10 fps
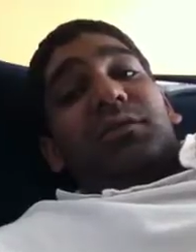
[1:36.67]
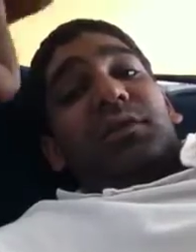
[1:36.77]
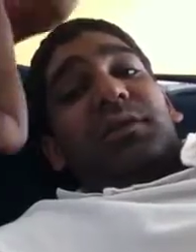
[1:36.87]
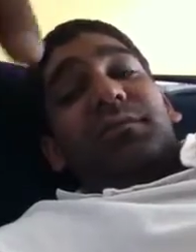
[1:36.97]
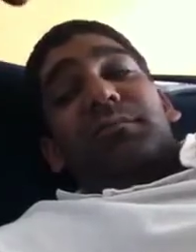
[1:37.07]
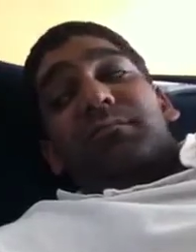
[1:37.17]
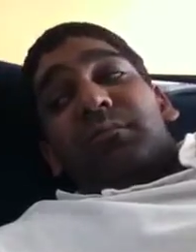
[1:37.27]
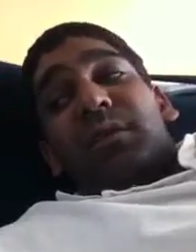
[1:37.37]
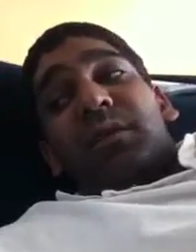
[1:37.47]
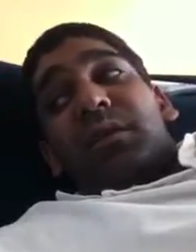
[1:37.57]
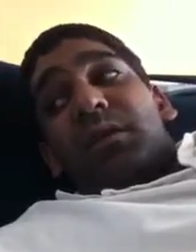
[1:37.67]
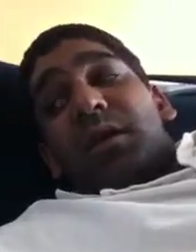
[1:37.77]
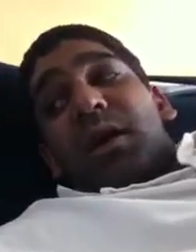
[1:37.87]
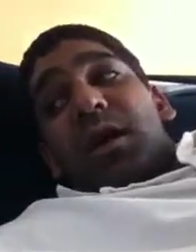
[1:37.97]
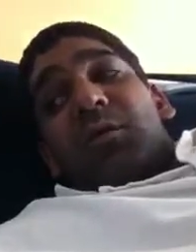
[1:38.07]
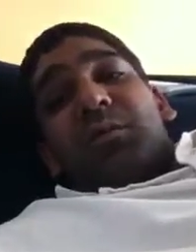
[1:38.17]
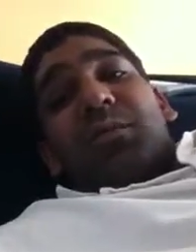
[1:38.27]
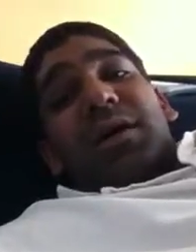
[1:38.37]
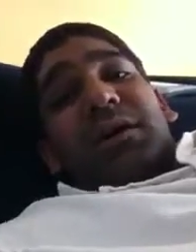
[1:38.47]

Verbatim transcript: then I'll be back.